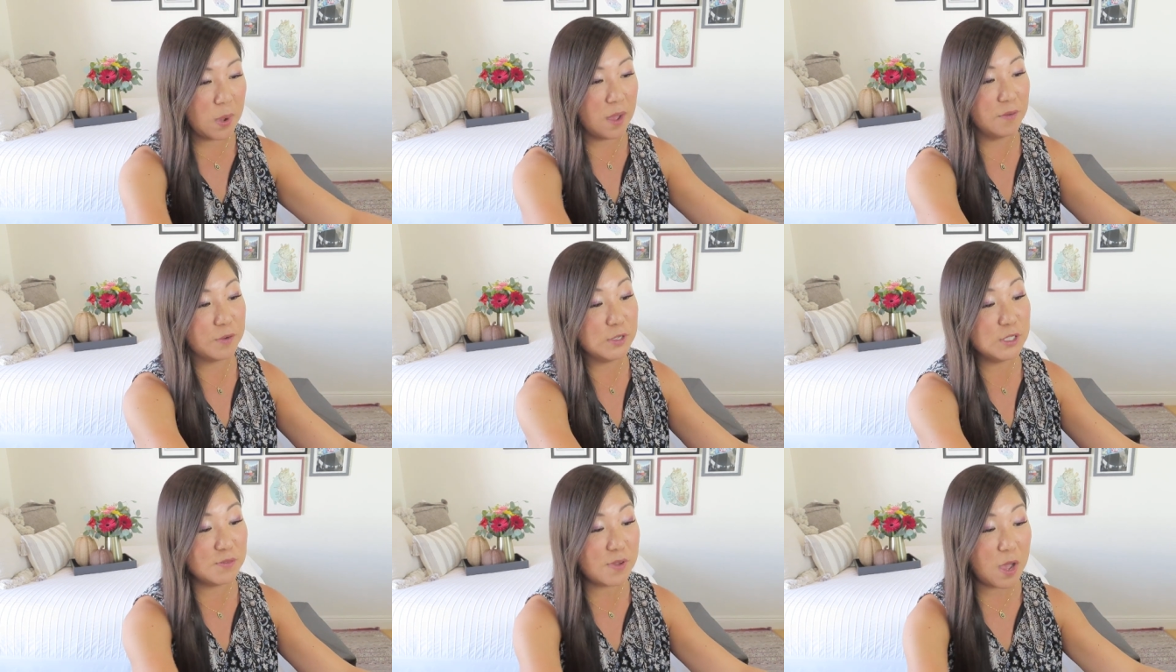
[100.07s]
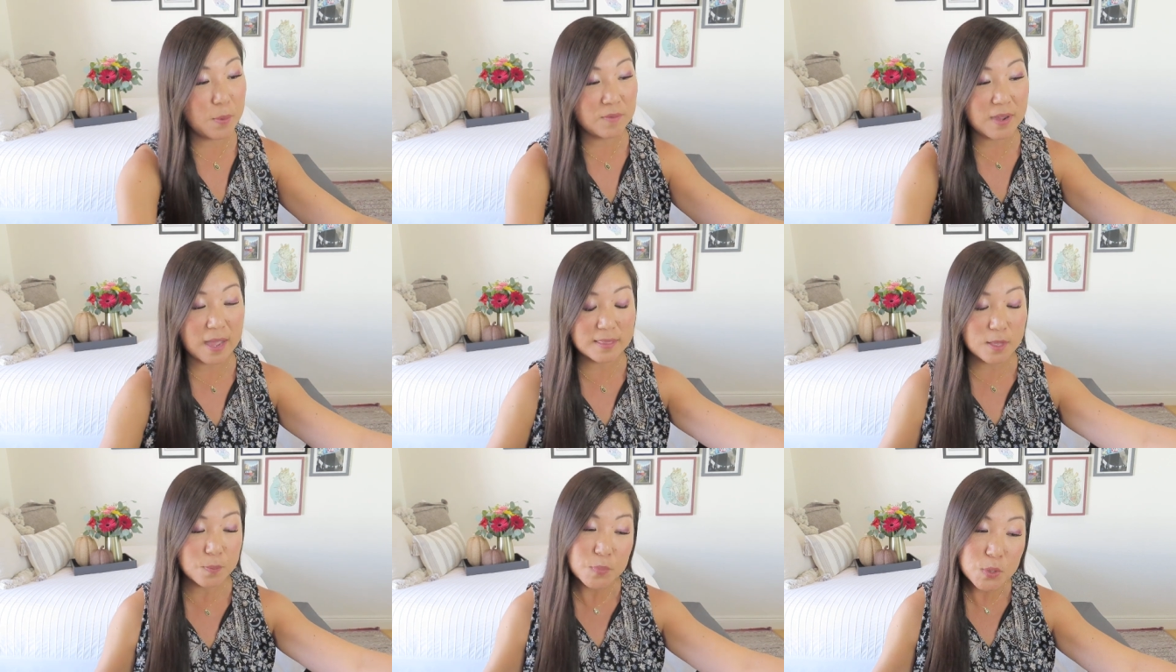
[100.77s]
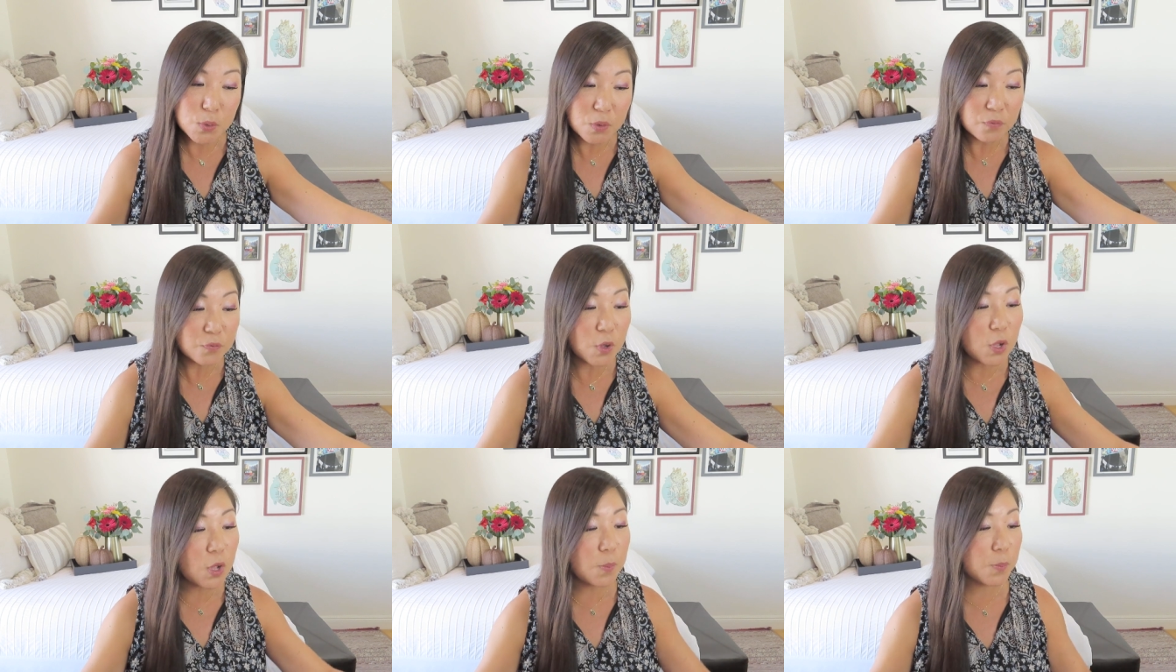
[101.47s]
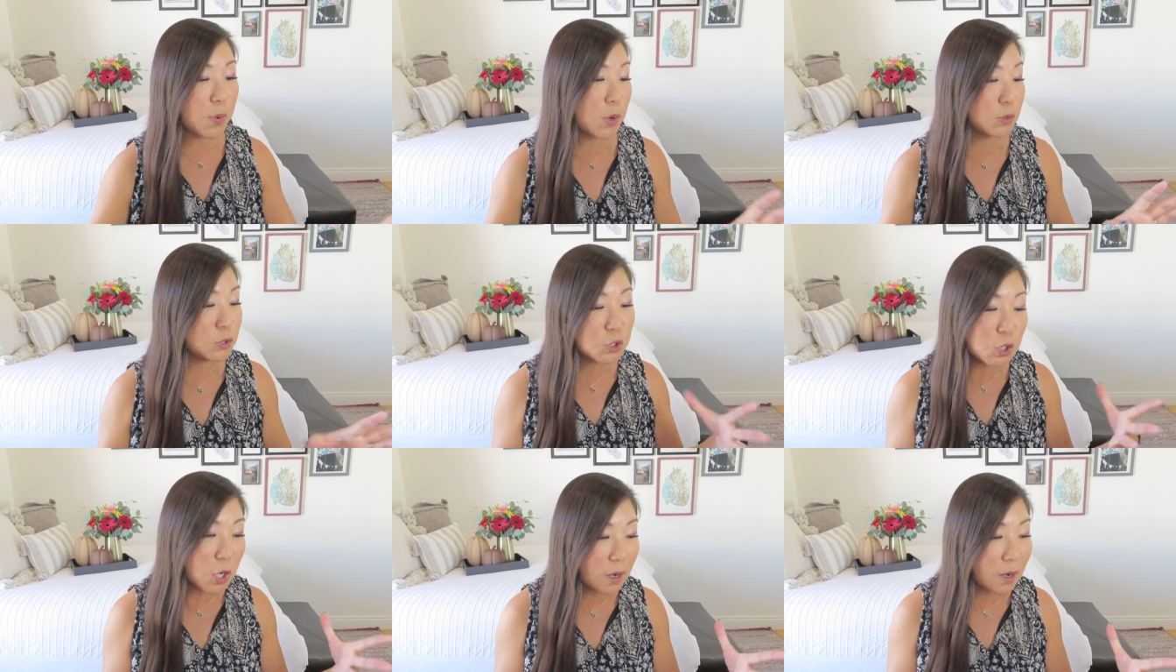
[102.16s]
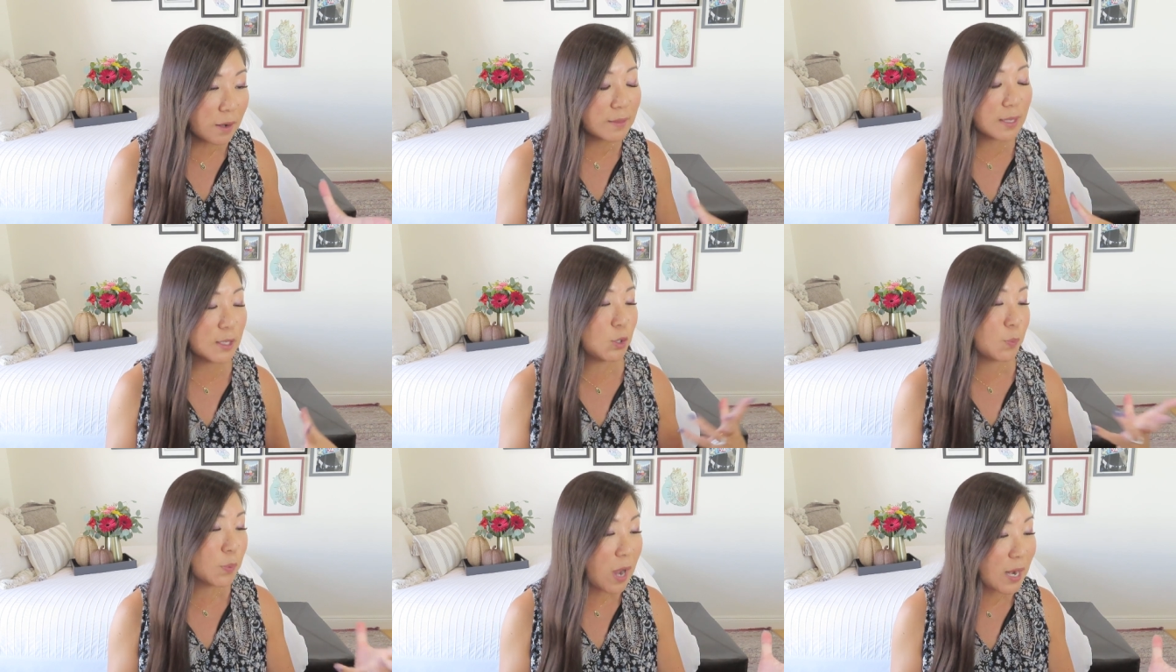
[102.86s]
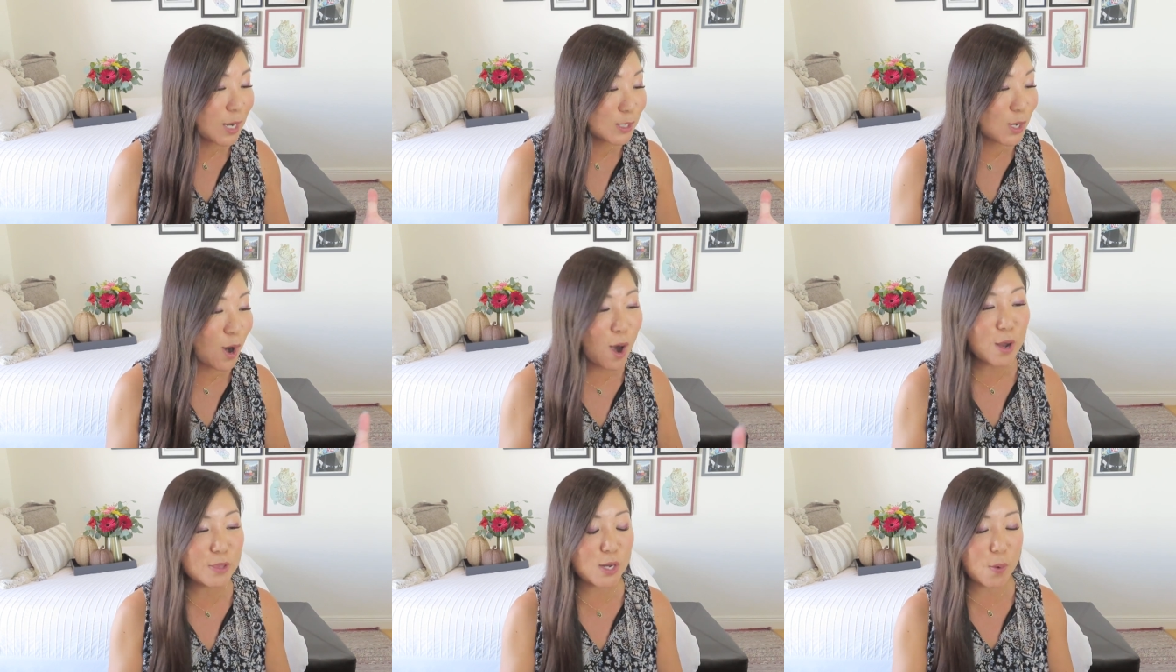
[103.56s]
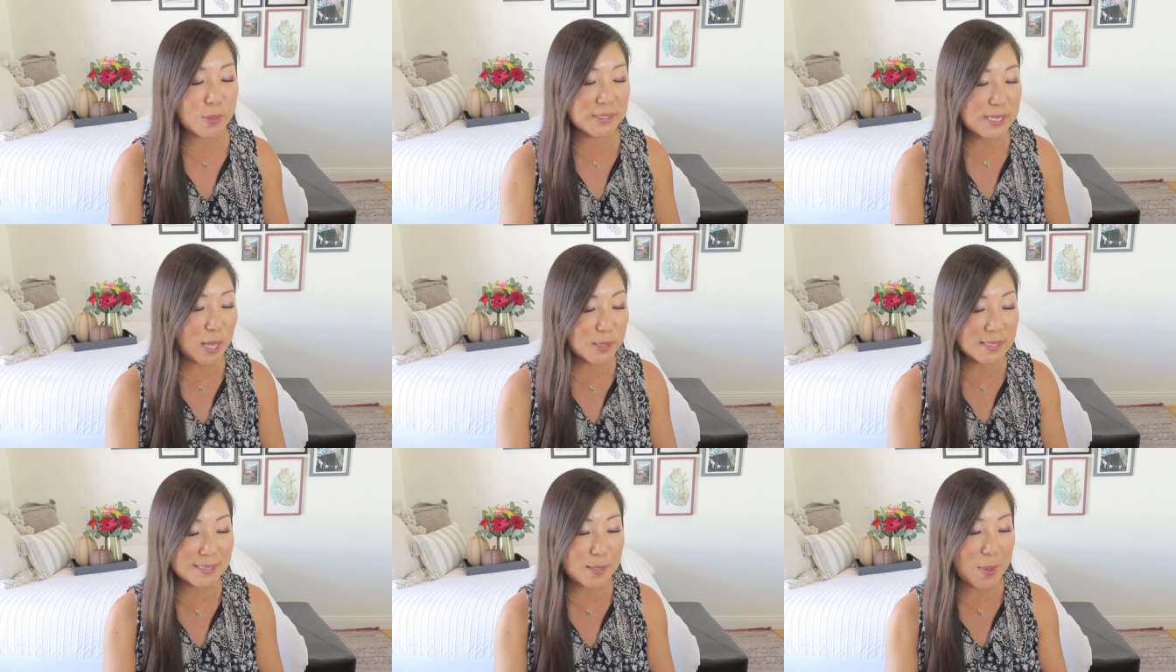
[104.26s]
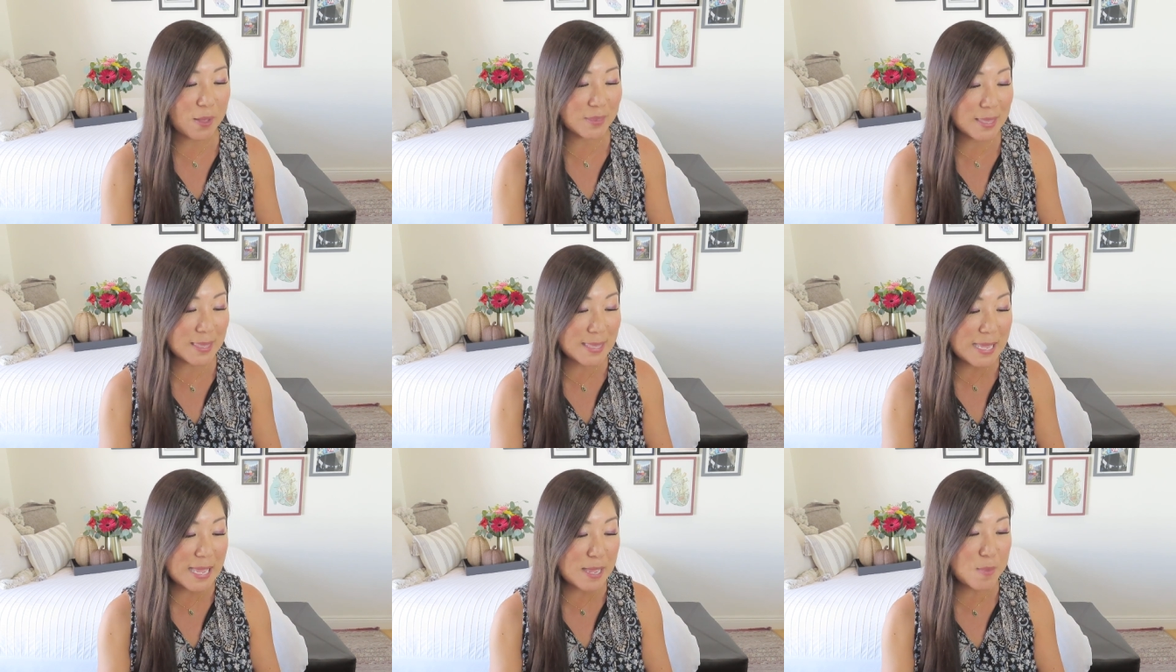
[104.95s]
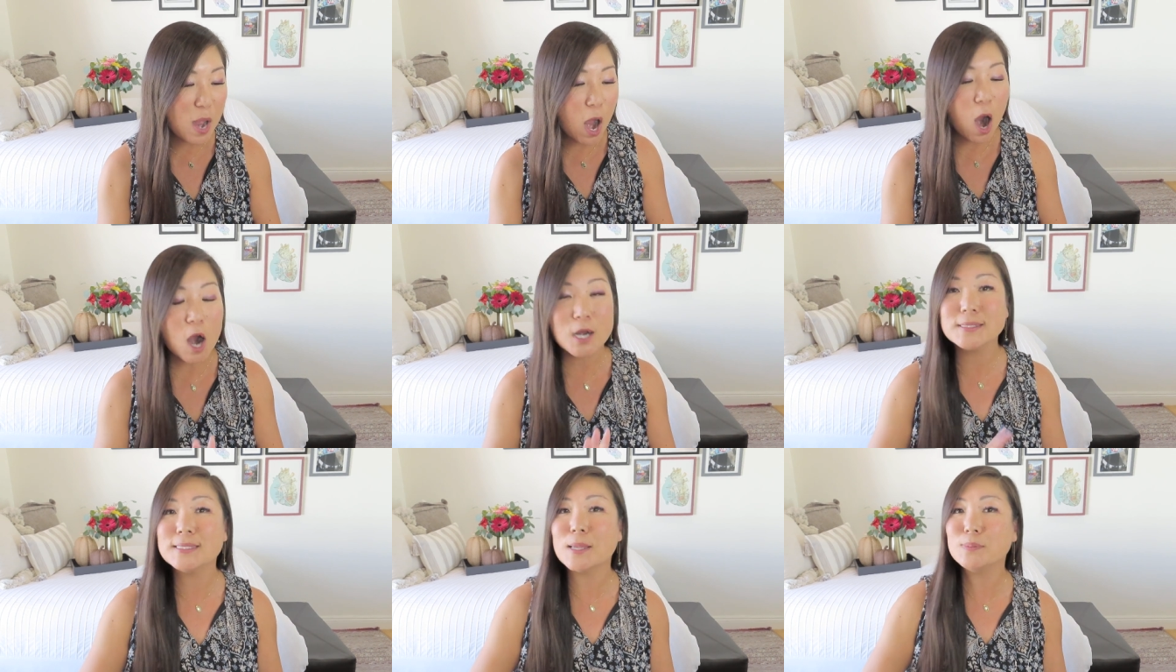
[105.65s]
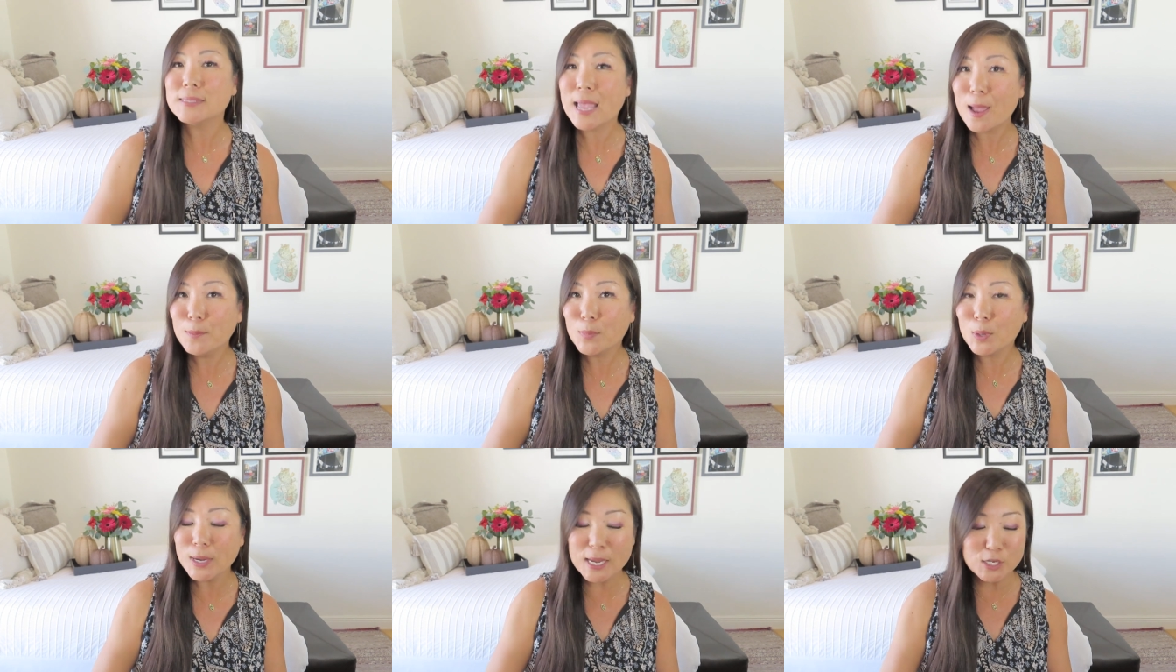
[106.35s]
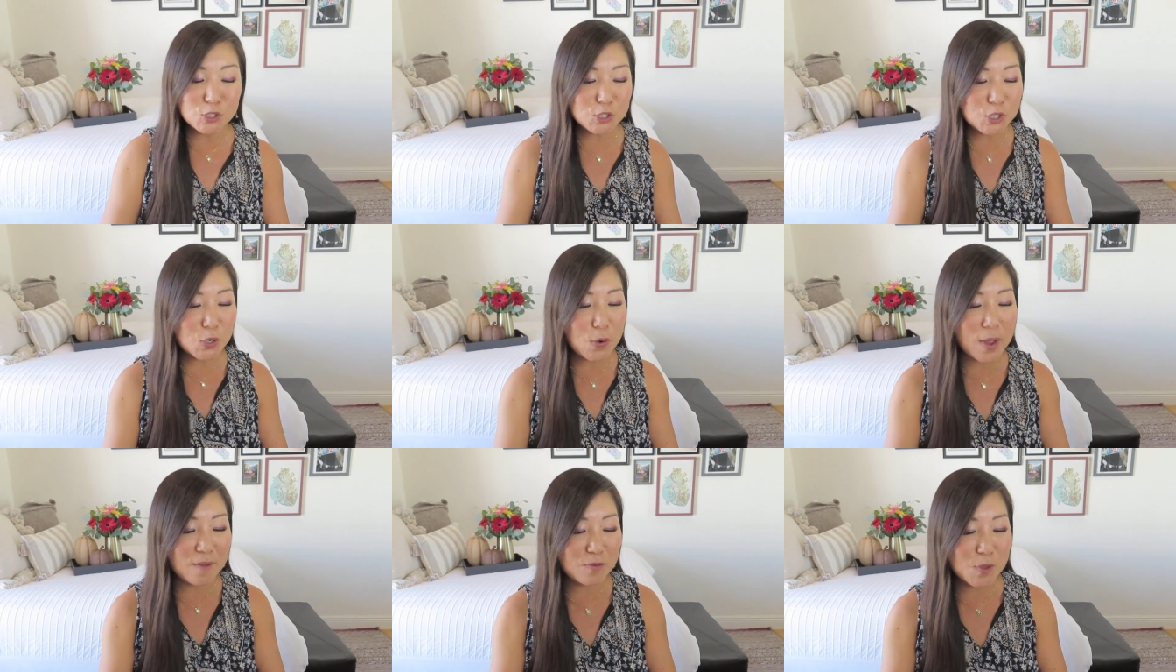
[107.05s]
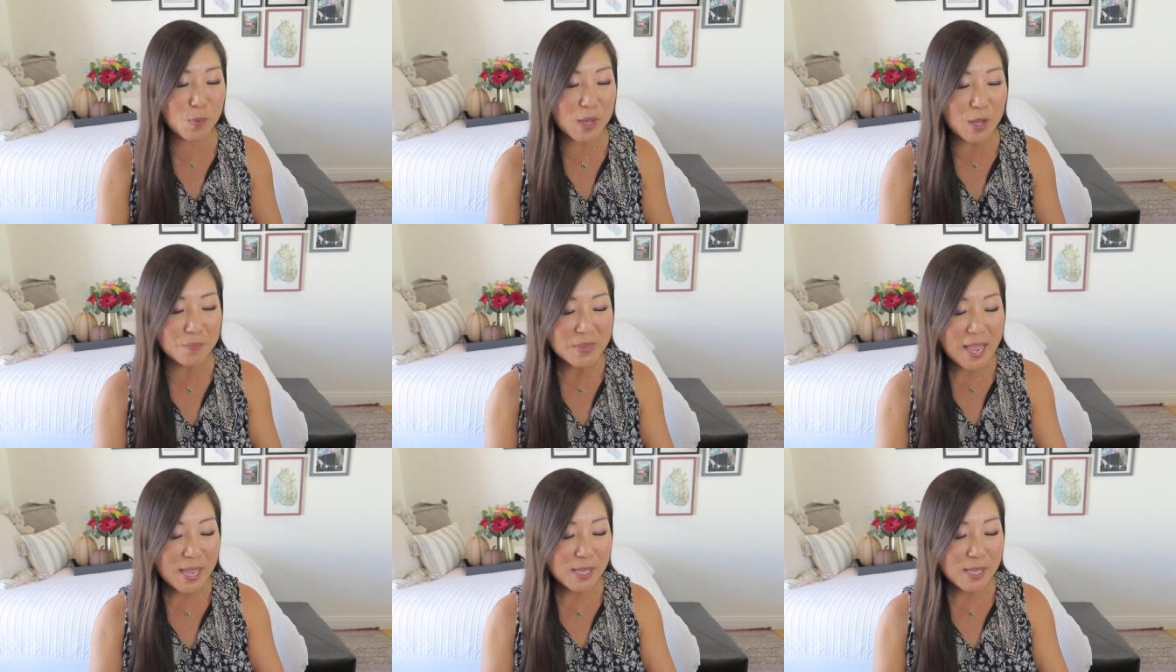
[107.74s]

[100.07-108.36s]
Well, first of all, we've got the beautiful brochure, the little product card that always tells us about the theme, our September issue, if you will.